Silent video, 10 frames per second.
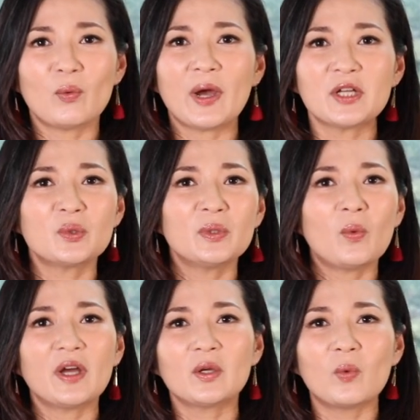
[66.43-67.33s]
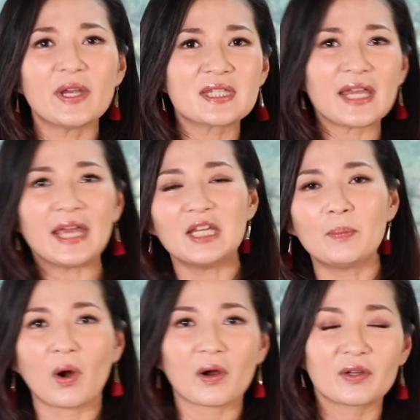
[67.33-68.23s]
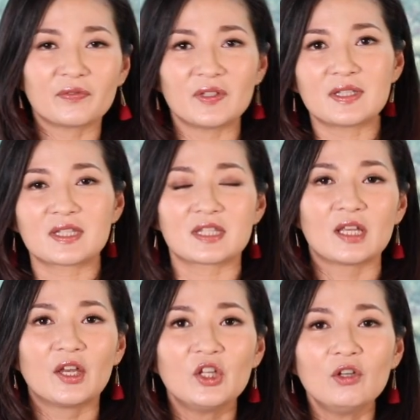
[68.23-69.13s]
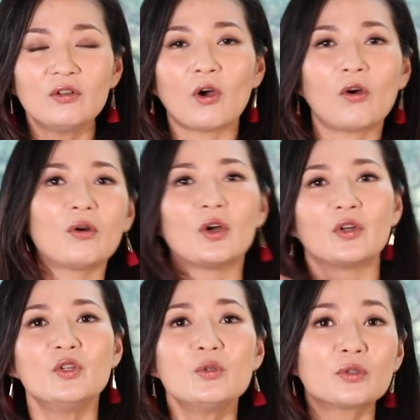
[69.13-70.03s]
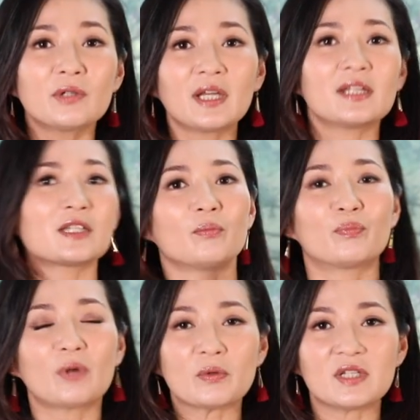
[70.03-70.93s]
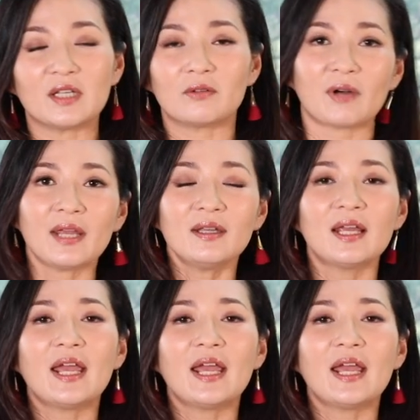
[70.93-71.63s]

Why do we want to waste any part of its, you know, nutrients and protein, right?